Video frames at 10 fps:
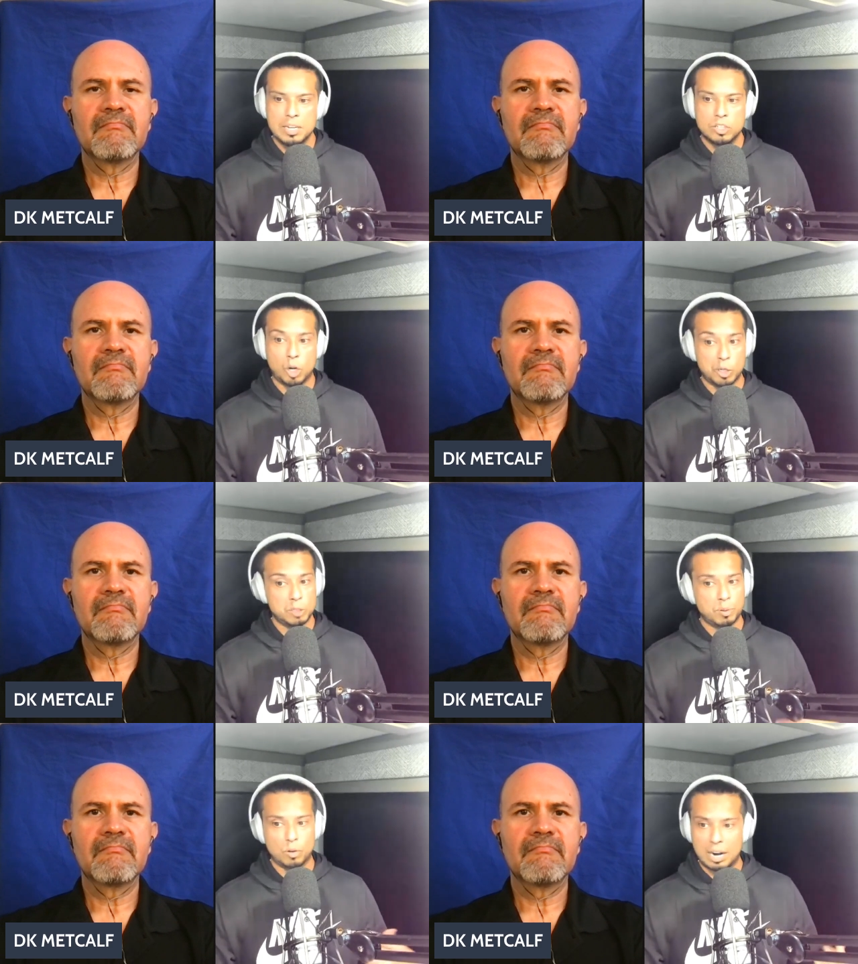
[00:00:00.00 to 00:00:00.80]
Speaker 1: Targets
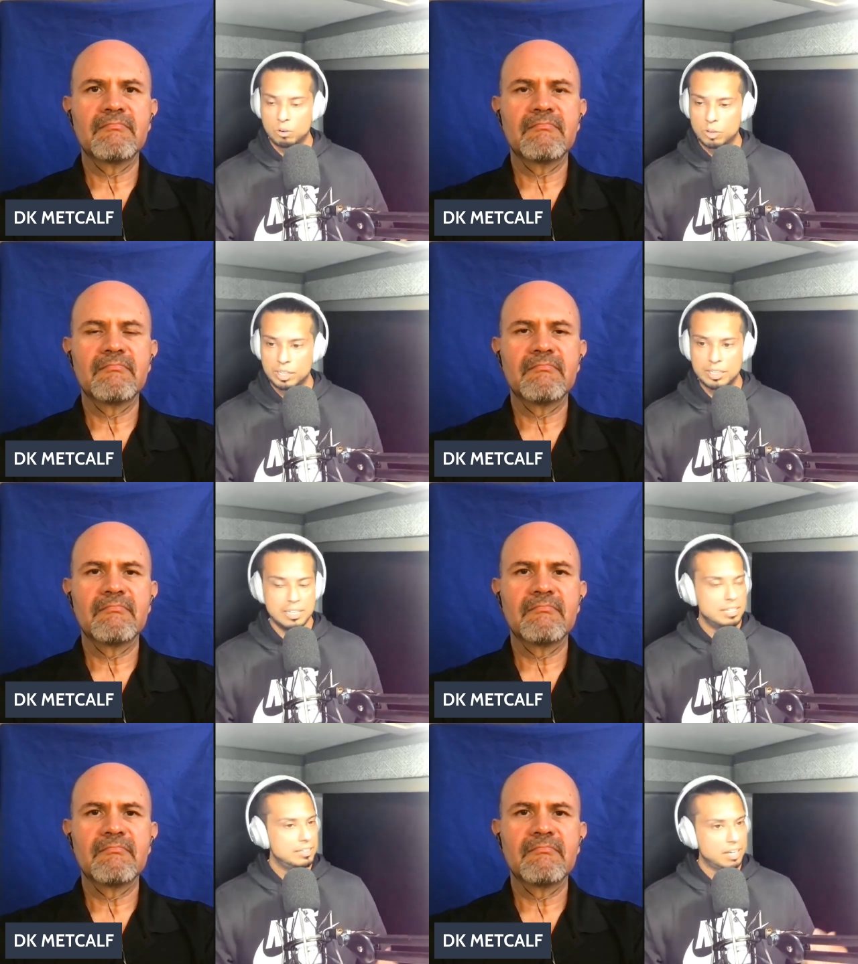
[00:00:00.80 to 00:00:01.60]
per route run,
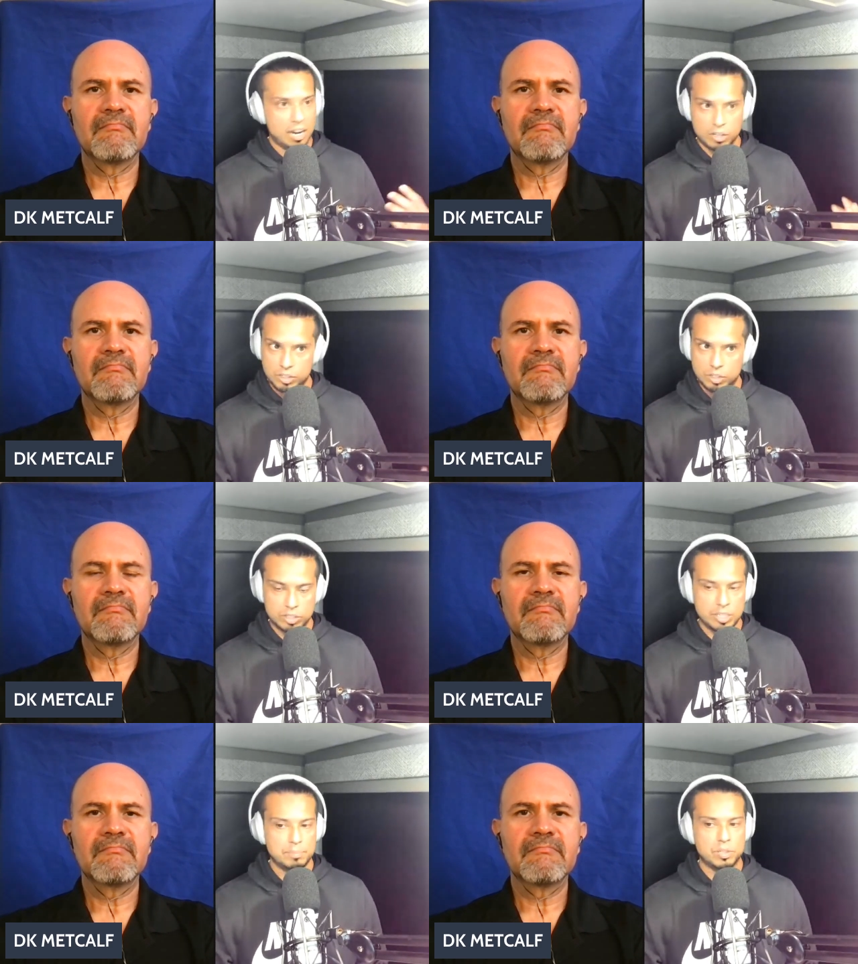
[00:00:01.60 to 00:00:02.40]

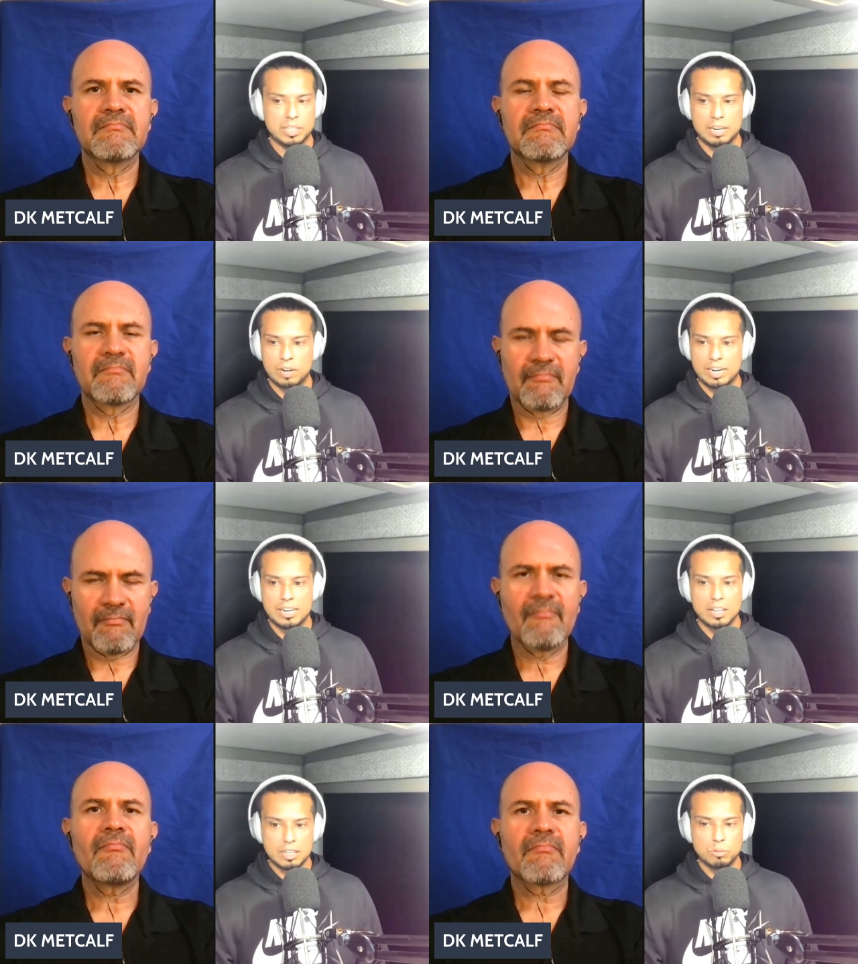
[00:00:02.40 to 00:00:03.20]
113%, right?
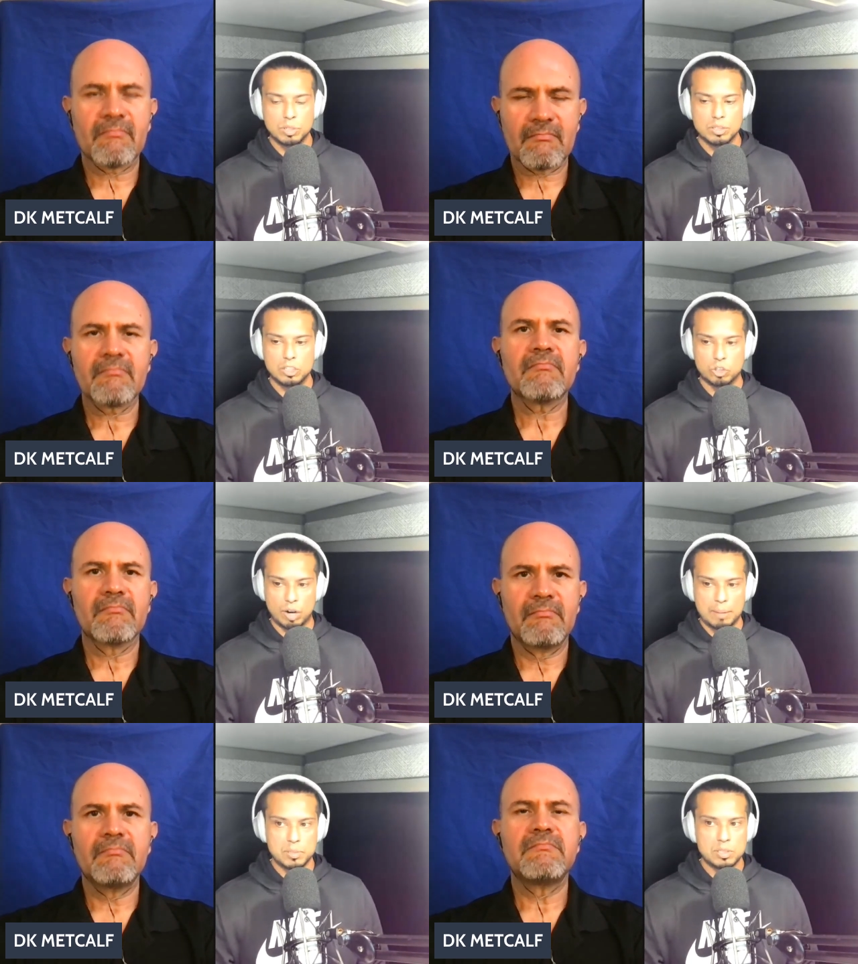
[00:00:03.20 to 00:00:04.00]
Nothing really
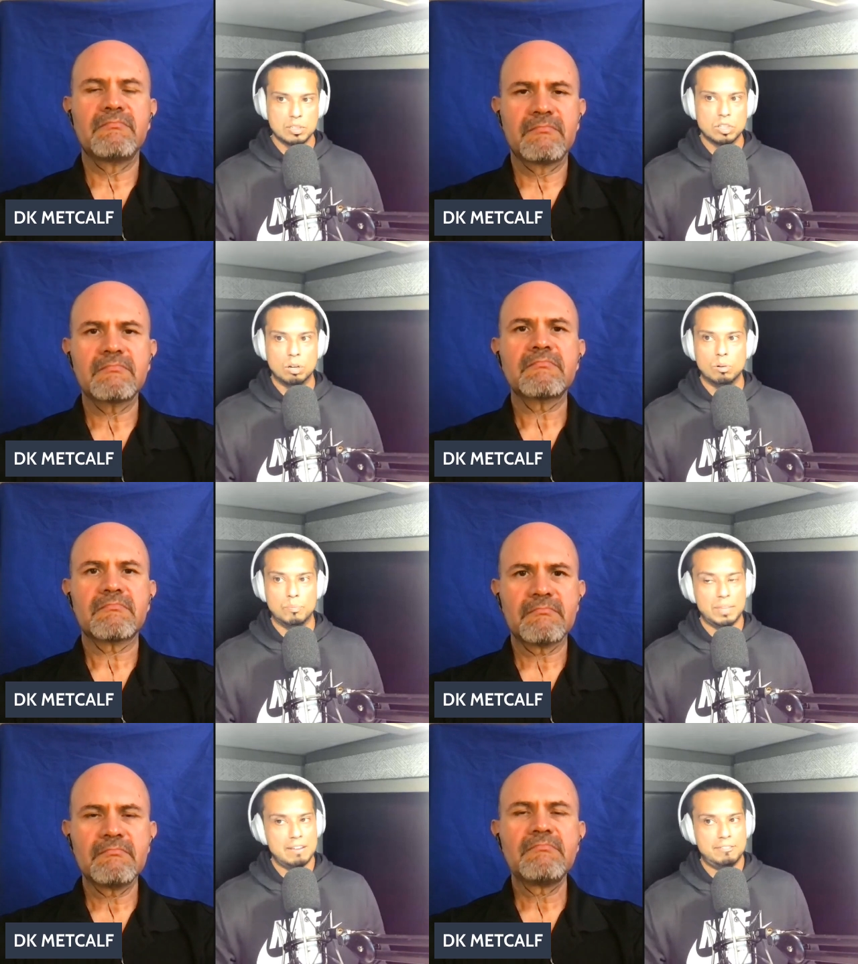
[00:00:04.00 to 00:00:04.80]
drops. So
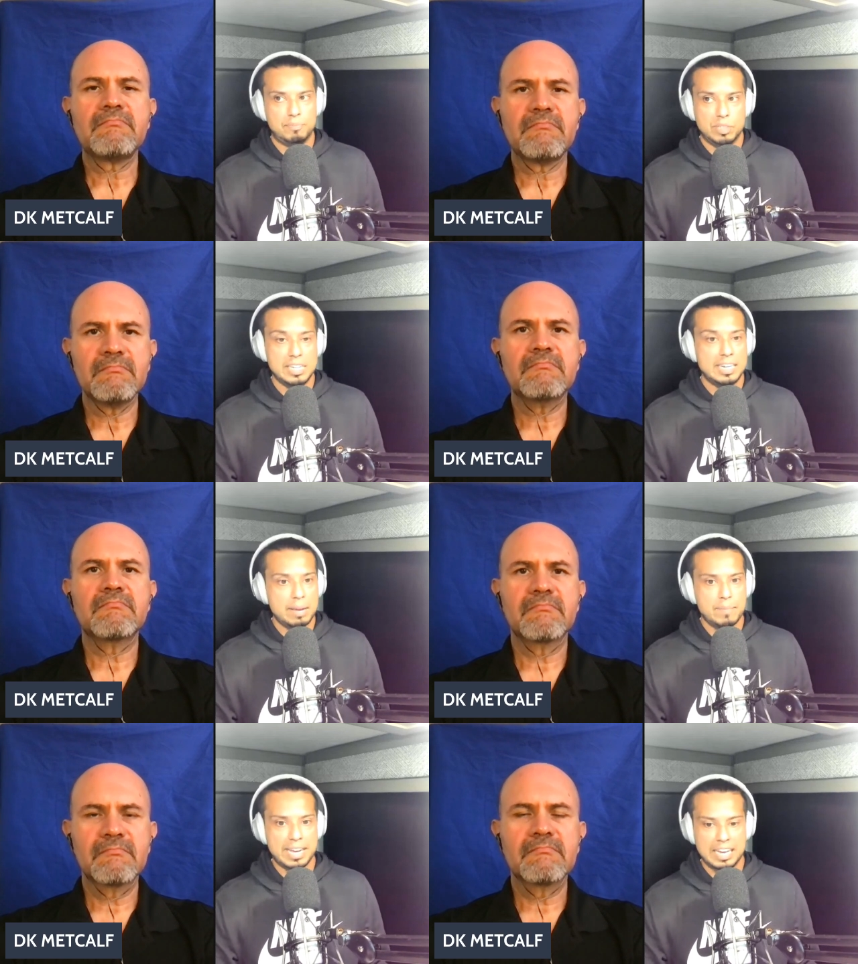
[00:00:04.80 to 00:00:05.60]
if
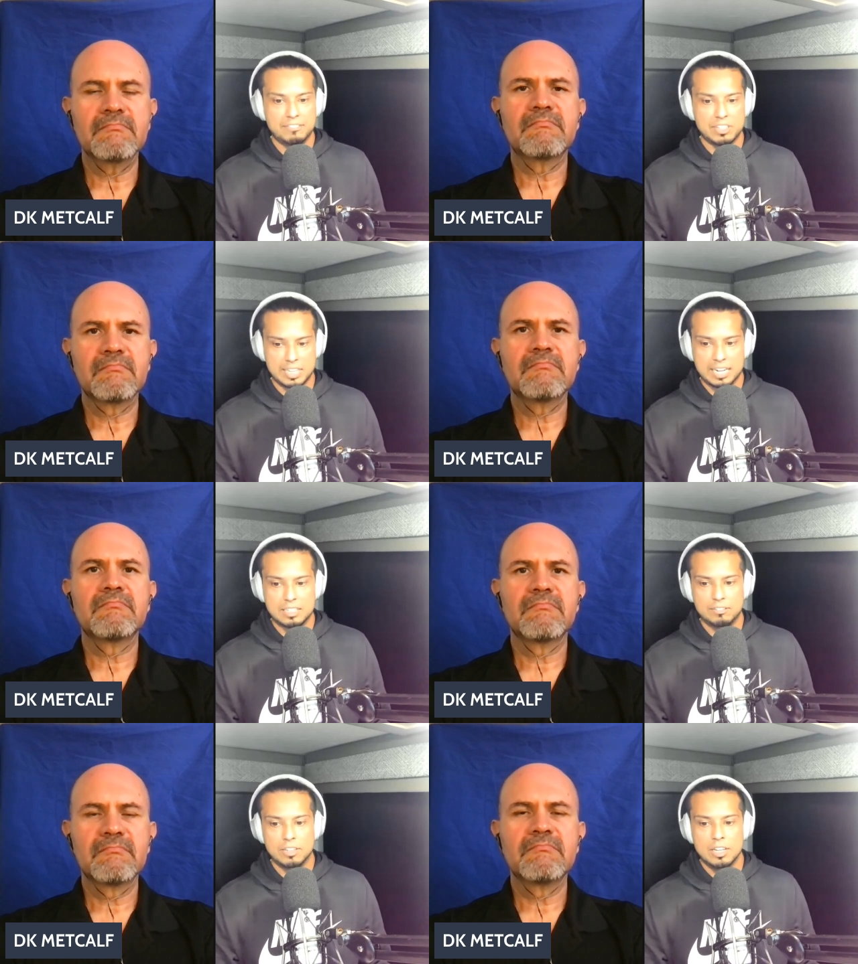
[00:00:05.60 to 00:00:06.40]
DK Metcalf is
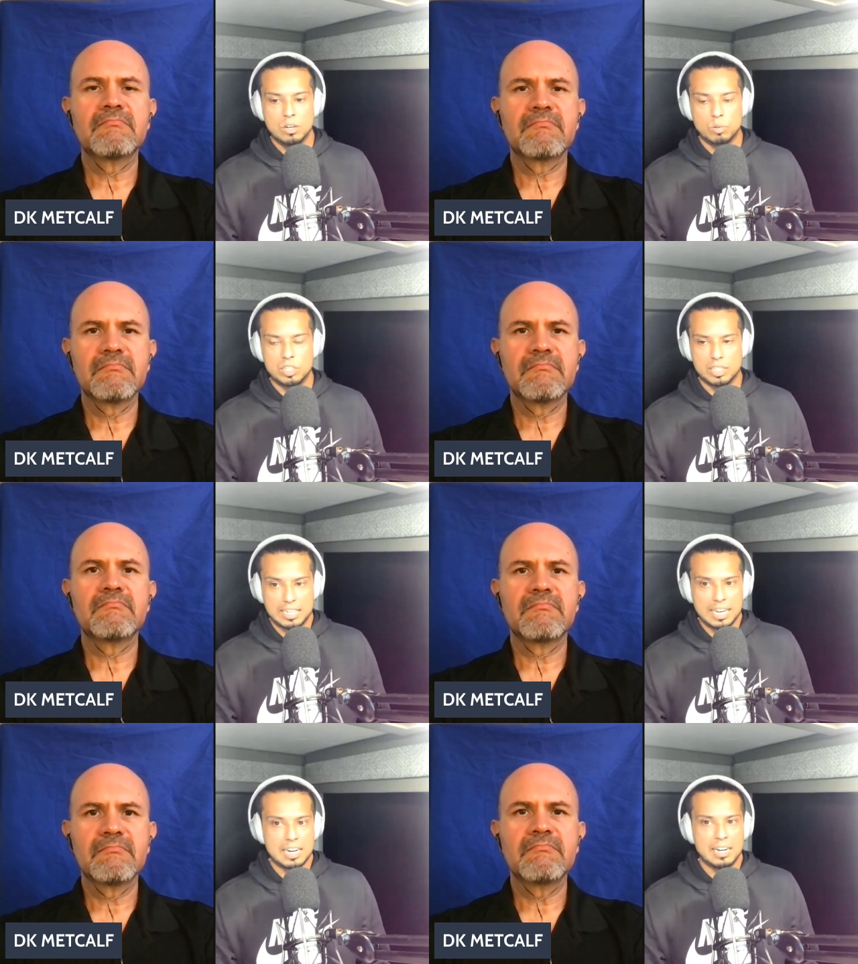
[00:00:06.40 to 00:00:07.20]
active, which
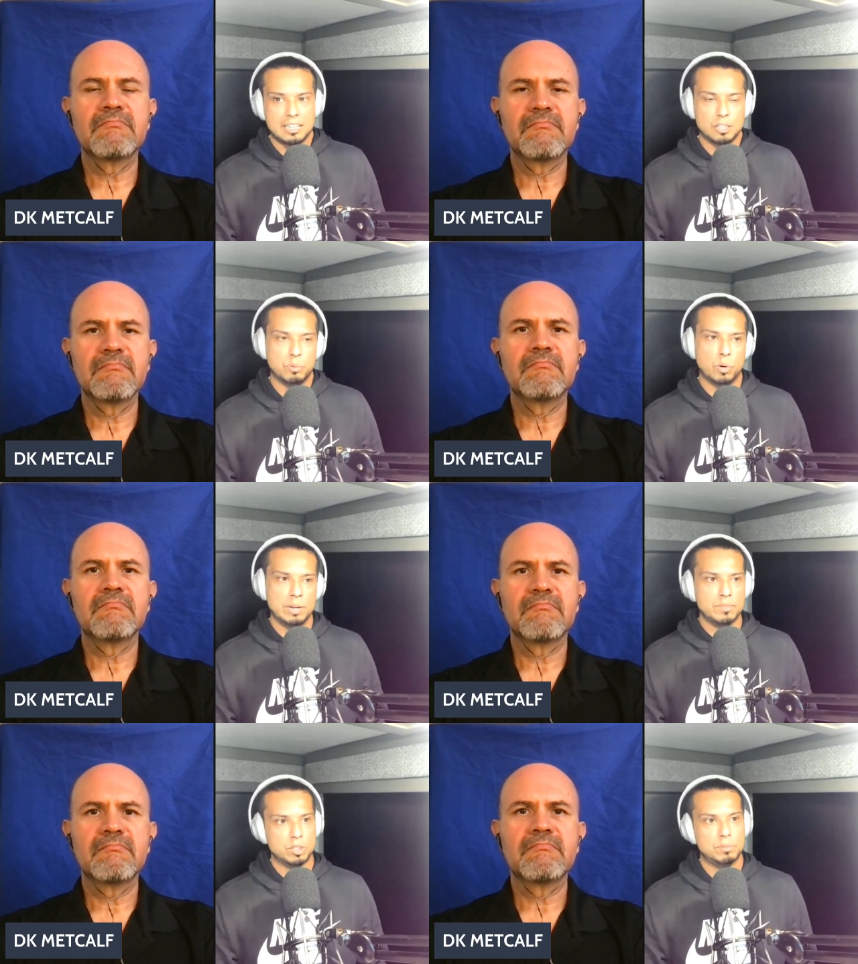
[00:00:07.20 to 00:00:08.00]
again, at this
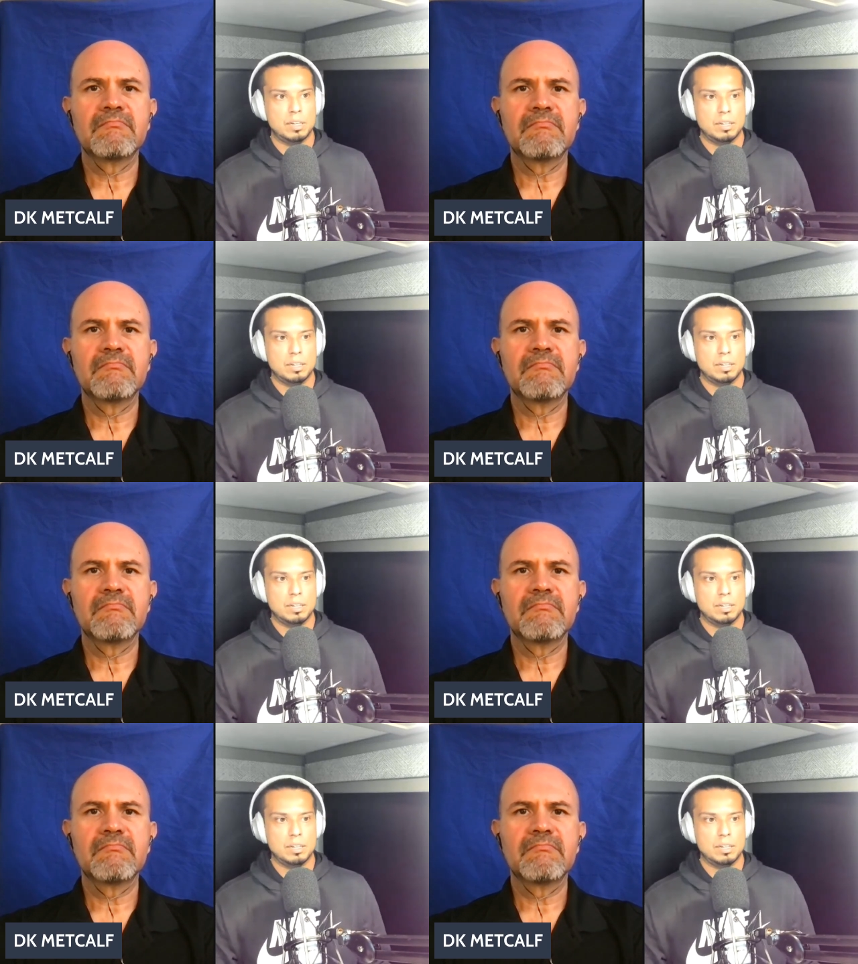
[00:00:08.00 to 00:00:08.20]
point, there's